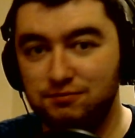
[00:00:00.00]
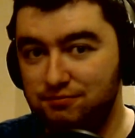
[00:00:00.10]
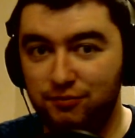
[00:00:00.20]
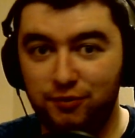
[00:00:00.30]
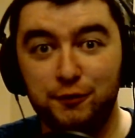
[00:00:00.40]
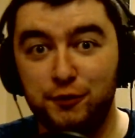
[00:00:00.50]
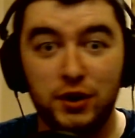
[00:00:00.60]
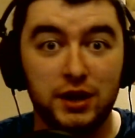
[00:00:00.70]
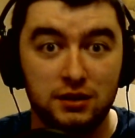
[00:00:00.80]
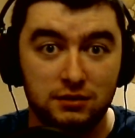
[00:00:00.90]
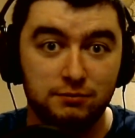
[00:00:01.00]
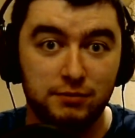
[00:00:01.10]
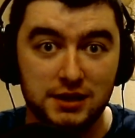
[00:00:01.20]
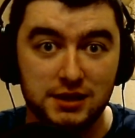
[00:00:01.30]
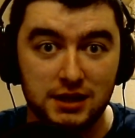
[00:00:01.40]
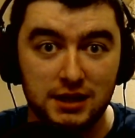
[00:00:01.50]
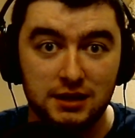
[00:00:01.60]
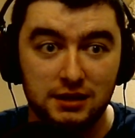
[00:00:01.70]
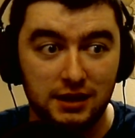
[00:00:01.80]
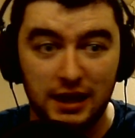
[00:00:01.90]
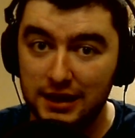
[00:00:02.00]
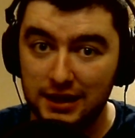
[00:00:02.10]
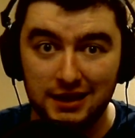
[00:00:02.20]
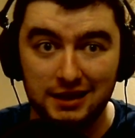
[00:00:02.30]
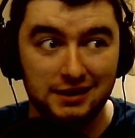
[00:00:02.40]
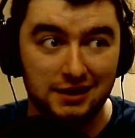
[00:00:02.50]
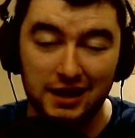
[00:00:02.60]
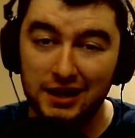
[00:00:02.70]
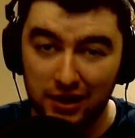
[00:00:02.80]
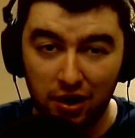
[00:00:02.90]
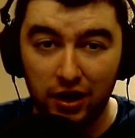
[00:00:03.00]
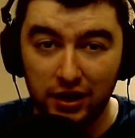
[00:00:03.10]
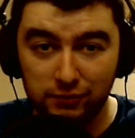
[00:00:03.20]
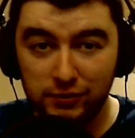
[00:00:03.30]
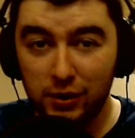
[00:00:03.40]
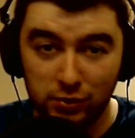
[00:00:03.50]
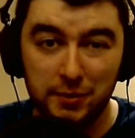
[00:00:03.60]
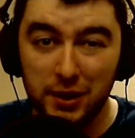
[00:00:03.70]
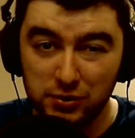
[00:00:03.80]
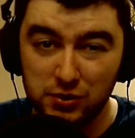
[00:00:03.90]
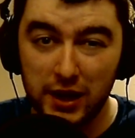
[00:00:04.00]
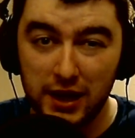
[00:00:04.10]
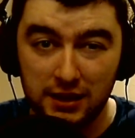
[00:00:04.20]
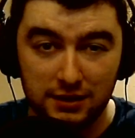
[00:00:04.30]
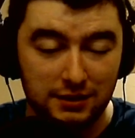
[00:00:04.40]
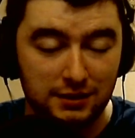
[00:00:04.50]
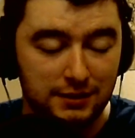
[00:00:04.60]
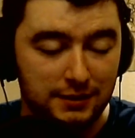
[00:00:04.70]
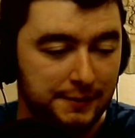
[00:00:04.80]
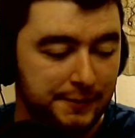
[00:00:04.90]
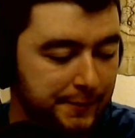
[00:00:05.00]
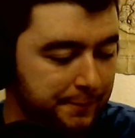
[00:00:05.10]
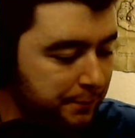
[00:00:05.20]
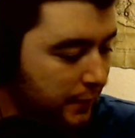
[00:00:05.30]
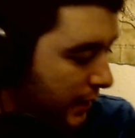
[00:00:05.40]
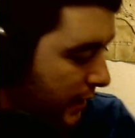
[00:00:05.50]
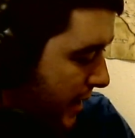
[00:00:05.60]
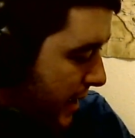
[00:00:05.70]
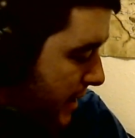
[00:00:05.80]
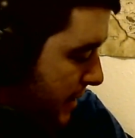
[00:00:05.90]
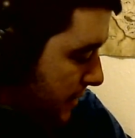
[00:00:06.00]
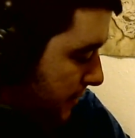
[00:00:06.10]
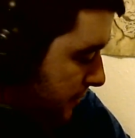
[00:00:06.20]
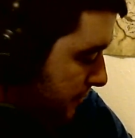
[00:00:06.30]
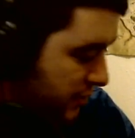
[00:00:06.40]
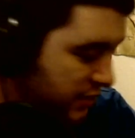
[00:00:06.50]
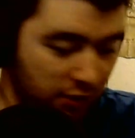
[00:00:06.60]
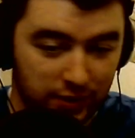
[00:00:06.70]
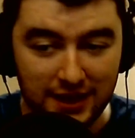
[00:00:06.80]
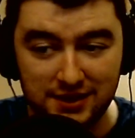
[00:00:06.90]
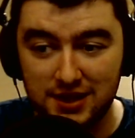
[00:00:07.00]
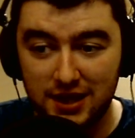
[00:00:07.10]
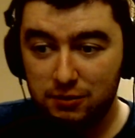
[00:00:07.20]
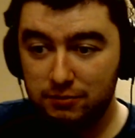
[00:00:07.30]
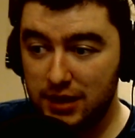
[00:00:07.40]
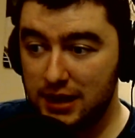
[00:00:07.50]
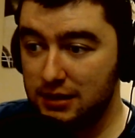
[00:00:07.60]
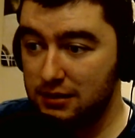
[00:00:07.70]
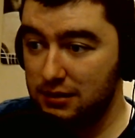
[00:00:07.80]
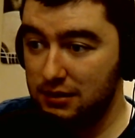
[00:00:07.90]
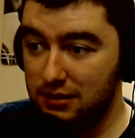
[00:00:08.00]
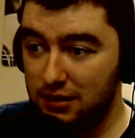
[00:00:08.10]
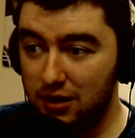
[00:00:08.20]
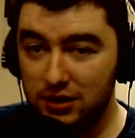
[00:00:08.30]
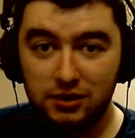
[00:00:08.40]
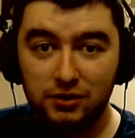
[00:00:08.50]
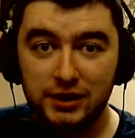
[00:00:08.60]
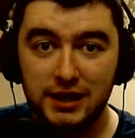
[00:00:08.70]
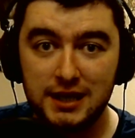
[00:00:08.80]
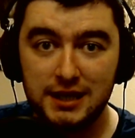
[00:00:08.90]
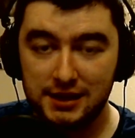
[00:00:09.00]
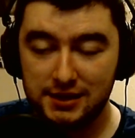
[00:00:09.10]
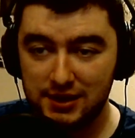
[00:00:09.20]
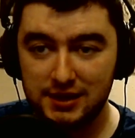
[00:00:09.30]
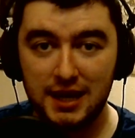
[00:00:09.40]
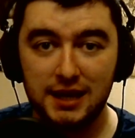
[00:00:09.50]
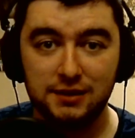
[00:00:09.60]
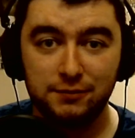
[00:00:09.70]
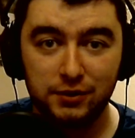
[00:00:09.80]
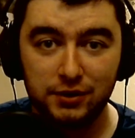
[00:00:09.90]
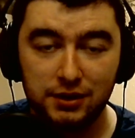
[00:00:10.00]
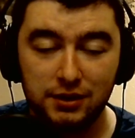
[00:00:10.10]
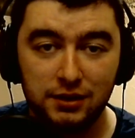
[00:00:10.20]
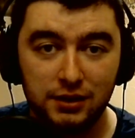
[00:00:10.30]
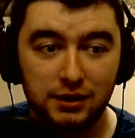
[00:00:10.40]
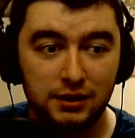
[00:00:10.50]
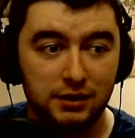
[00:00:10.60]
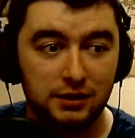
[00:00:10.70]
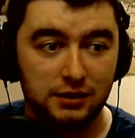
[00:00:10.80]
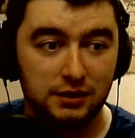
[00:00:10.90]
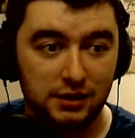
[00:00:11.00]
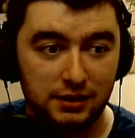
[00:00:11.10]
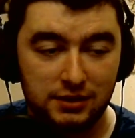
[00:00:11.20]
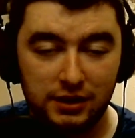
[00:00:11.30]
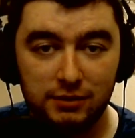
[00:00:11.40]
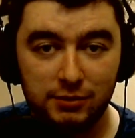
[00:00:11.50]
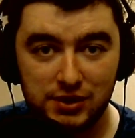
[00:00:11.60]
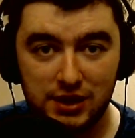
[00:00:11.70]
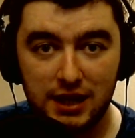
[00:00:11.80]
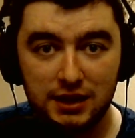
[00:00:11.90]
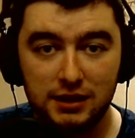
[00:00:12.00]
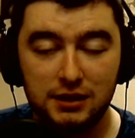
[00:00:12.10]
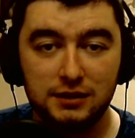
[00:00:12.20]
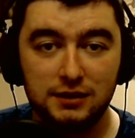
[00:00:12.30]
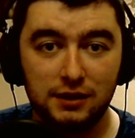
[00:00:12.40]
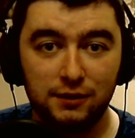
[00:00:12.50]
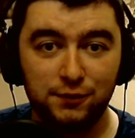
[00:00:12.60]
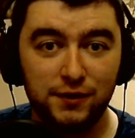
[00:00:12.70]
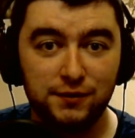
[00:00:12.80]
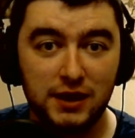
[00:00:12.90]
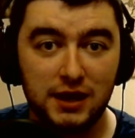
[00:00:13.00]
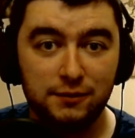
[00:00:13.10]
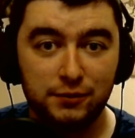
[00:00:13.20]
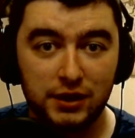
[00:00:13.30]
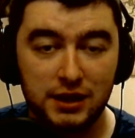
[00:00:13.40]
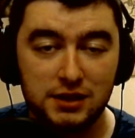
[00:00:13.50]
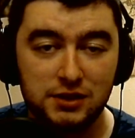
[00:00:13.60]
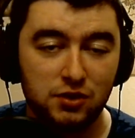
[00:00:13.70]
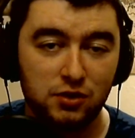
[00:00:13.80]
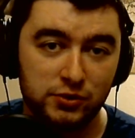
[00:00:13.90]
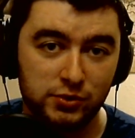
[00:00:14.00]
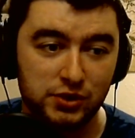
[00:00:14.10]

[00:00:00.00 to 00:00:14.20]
for free, basically, in a kind of roundabout way. So that setup, man, all you're going to need is the 10 for the the thermostat, the 15 for the heat source, which is